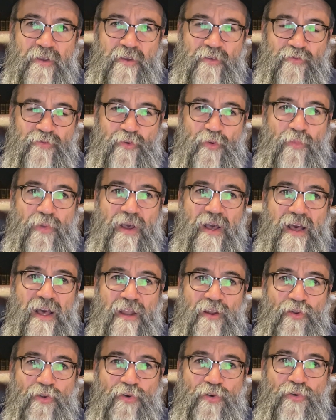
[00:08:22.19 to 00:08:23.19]
from
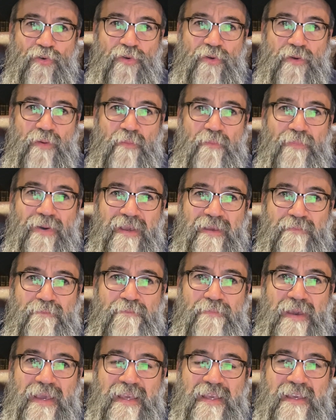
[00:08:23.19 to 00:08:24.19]
Chalah by
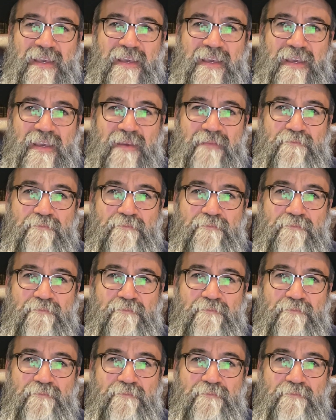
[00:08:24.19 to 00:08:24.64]
baking